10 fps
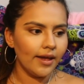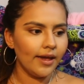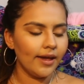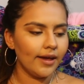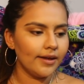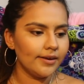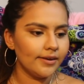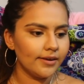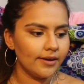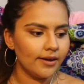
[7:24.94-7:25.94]

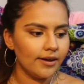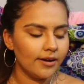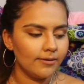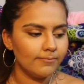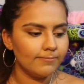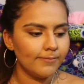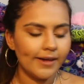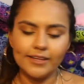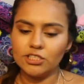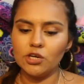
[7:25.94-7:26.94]
And
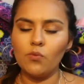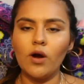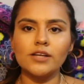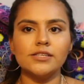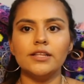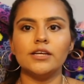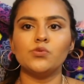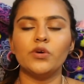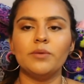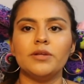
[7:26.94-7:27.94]
then she walks in
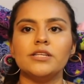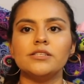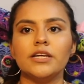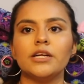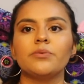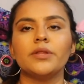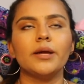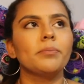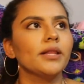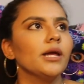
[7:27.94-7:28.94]
like 20 minutes later,
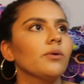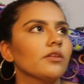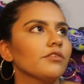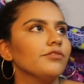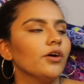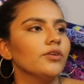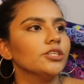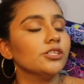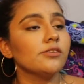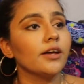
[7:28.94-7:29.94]
like playing with her phone,
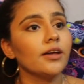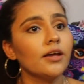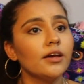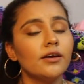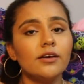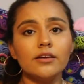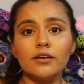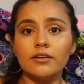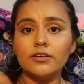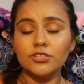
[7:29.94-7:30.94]
and she's like,
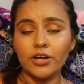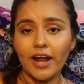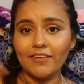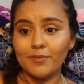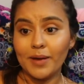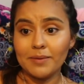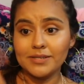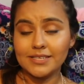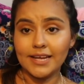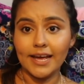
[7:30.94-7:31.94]
you're trying to have a
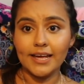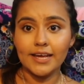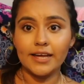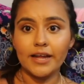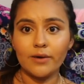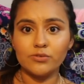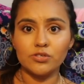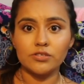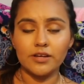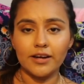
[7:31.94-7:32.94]
baby today? And I was
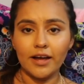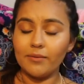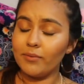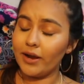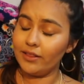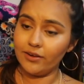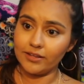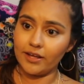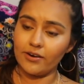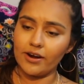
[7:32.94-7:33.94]
just, and I remember I
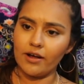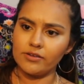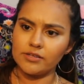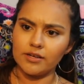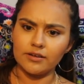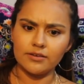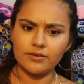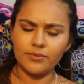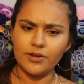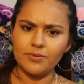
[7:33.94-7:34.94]
looked at her and I was like,
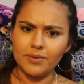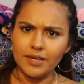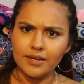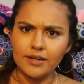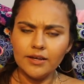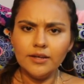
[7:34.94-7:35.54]
what do you mean?